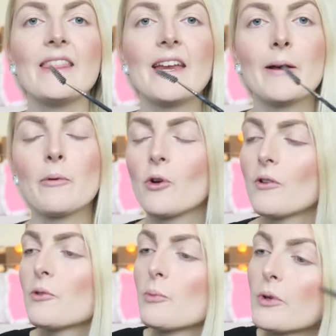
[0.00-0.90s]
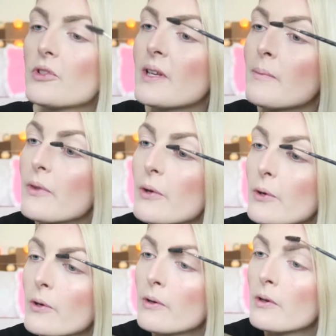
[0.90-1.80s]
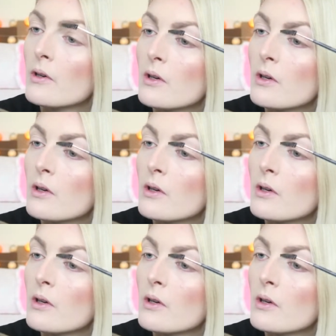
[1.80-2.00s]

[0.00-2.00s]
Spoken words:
And then I'm going to brush them through